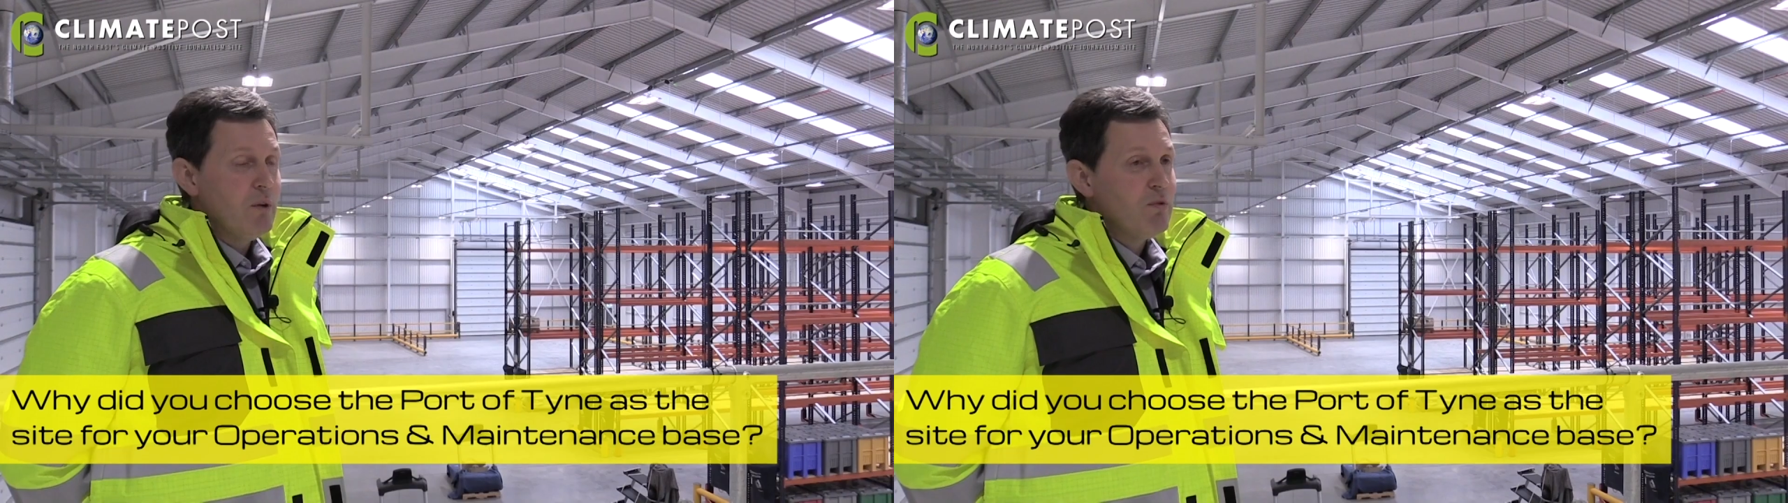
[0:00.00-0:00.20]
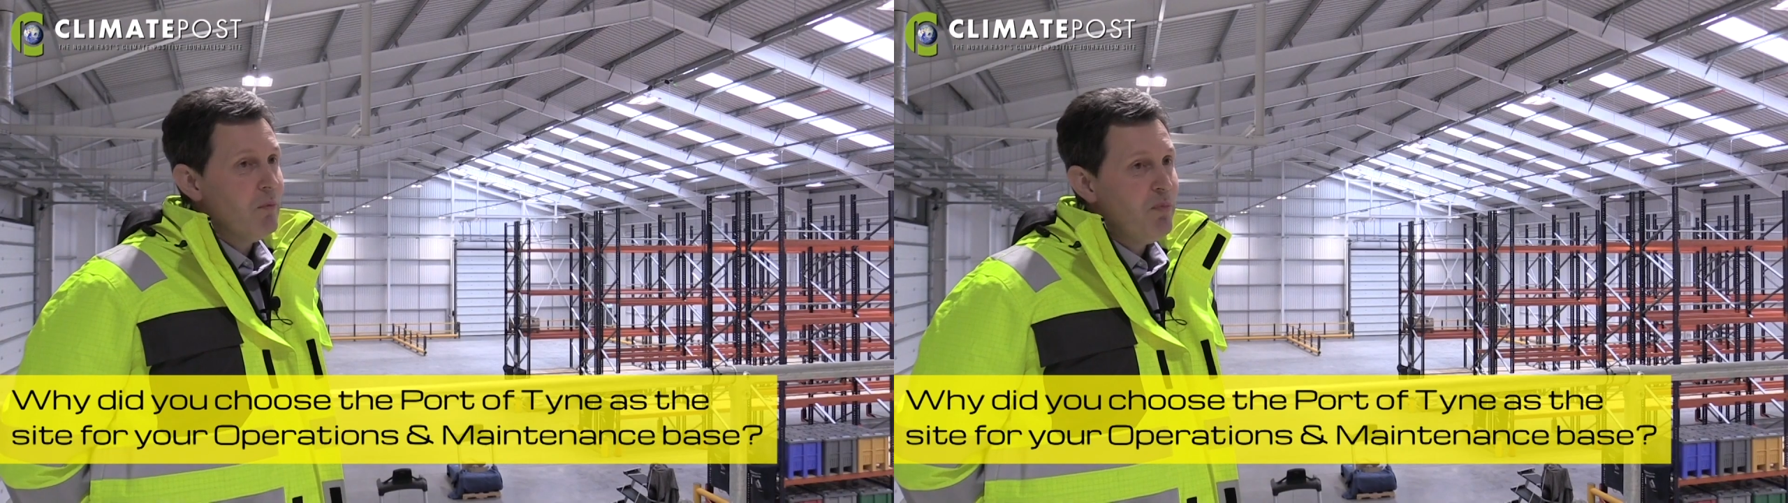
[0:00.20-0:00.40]

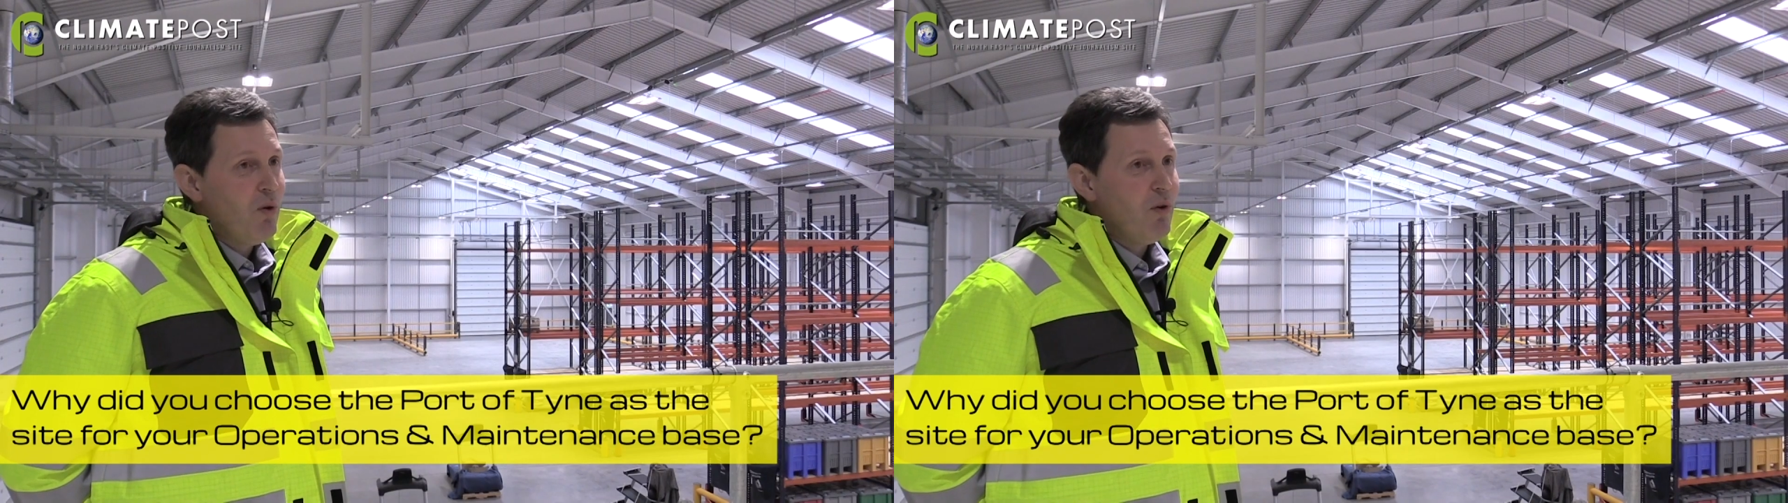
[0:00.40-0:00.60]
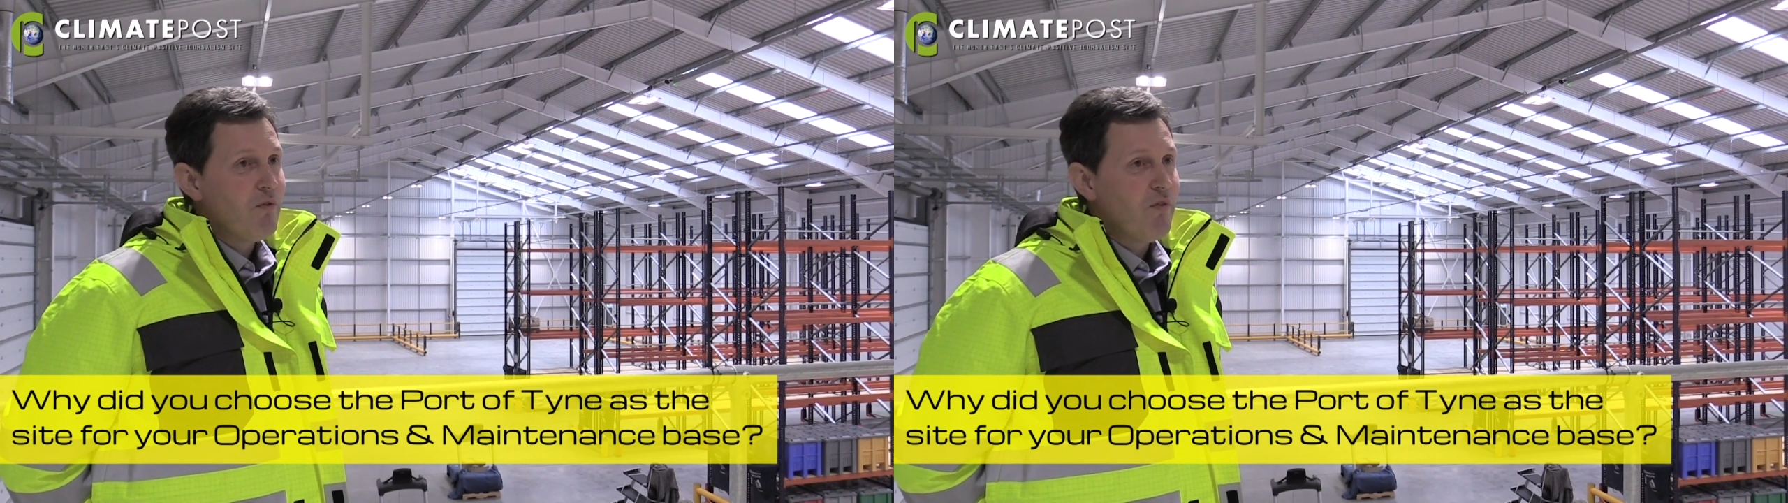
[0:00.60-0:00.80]
It was
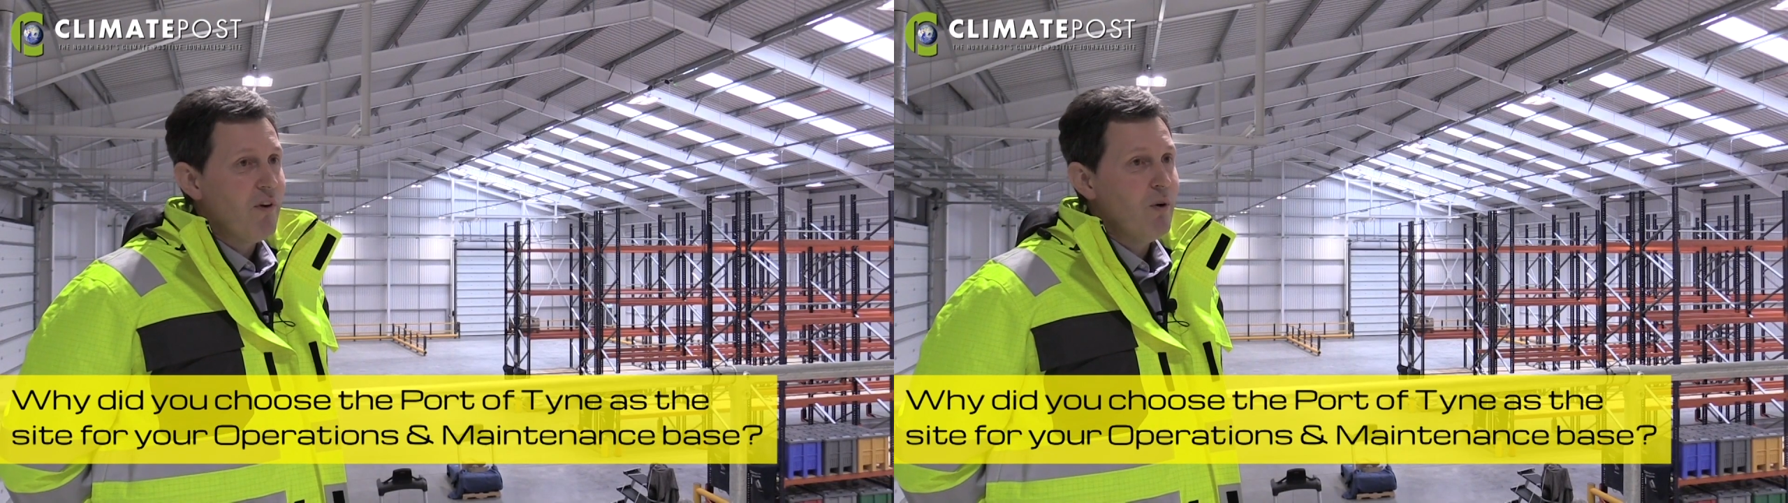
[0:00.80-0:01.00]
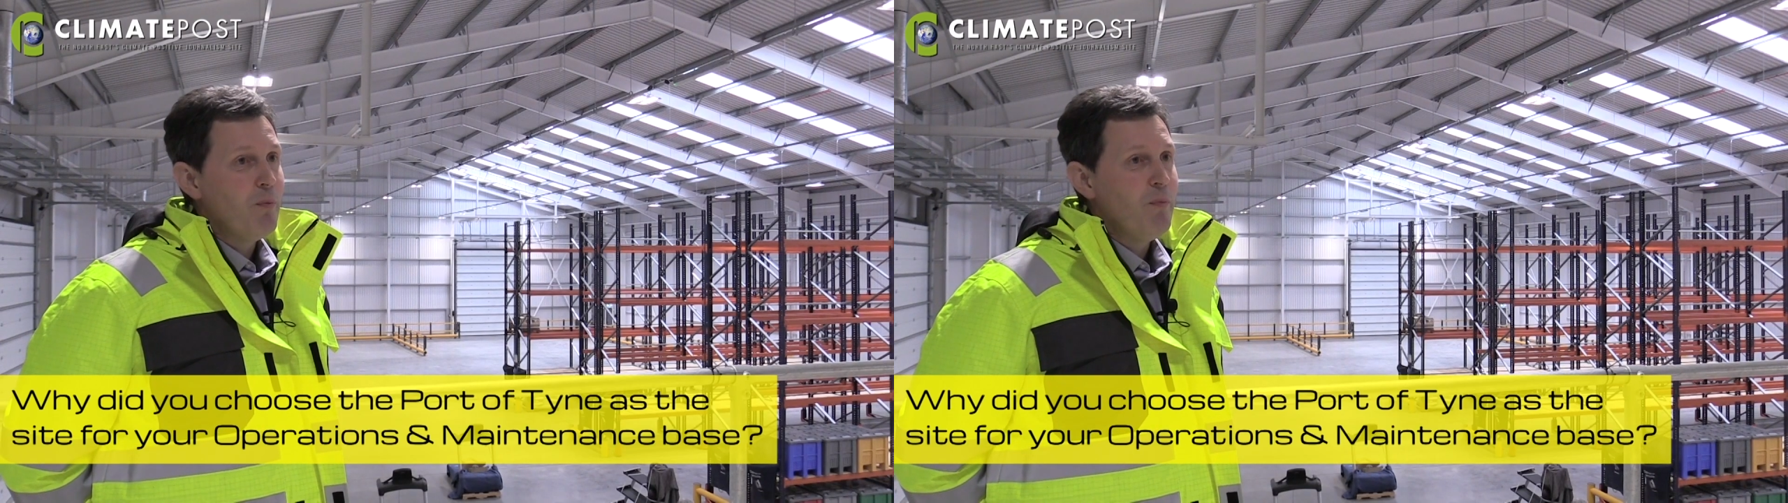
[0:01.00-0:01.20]
important for
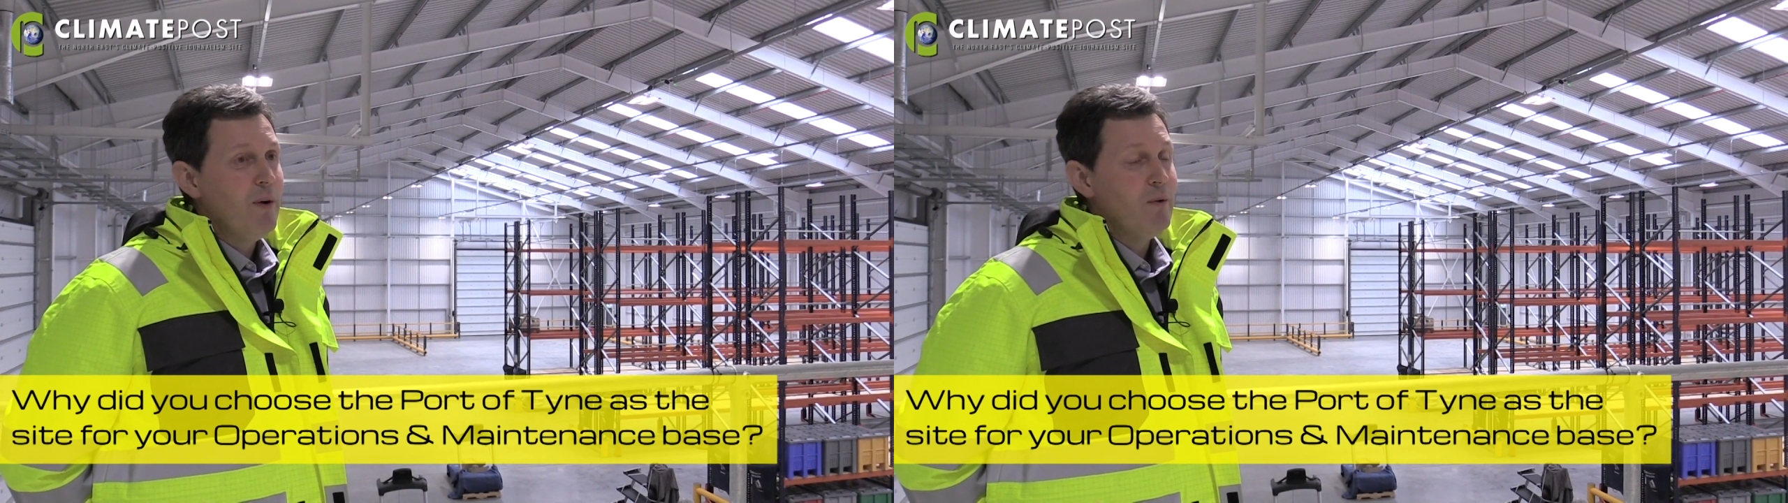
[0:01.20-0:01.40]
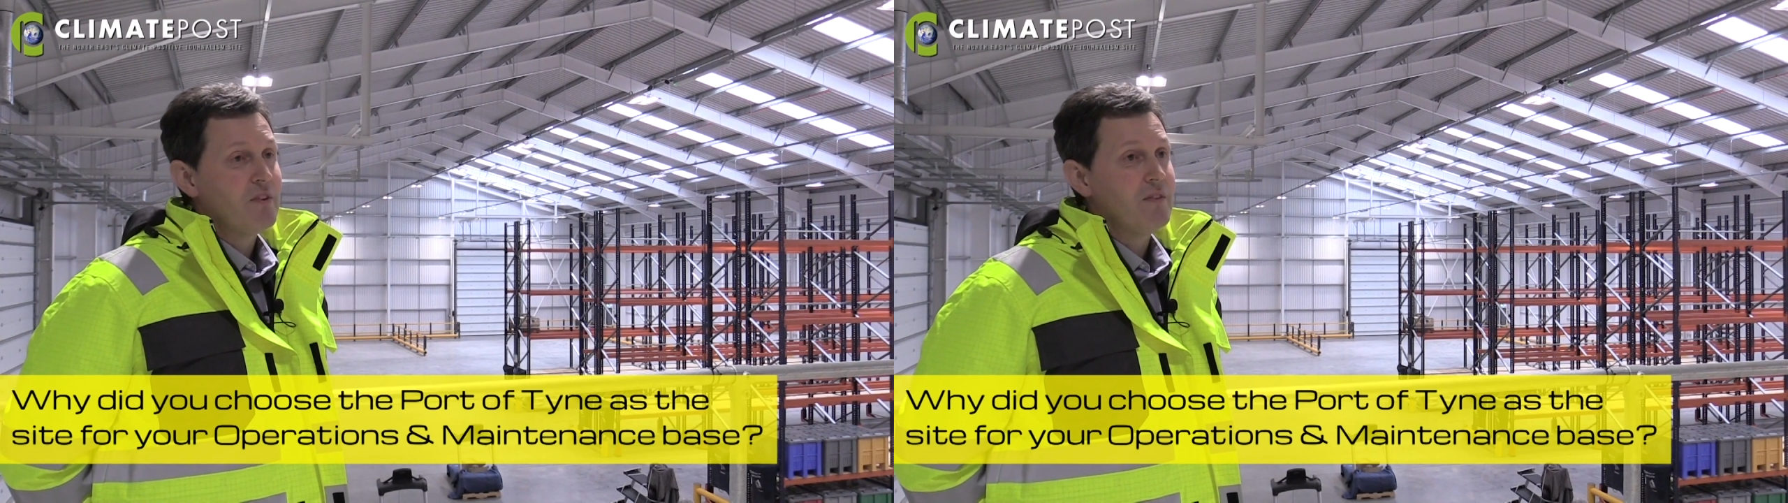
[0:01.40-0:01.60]
our,
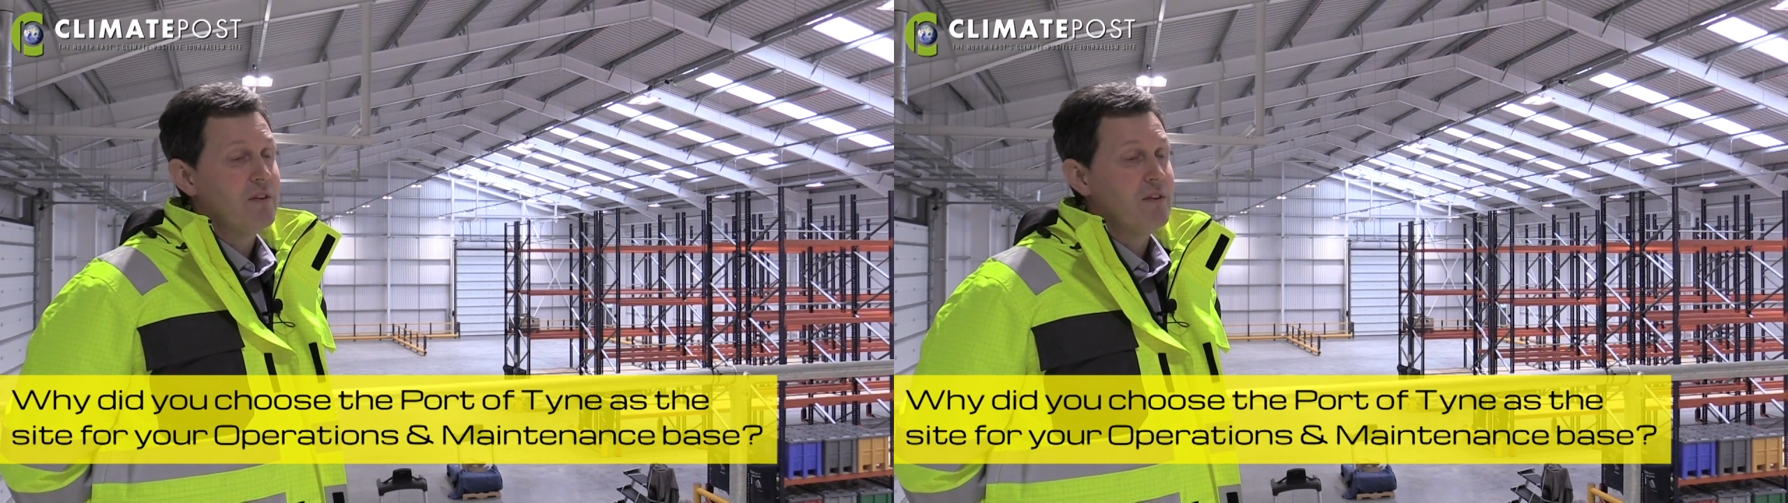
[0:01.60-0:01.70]
our,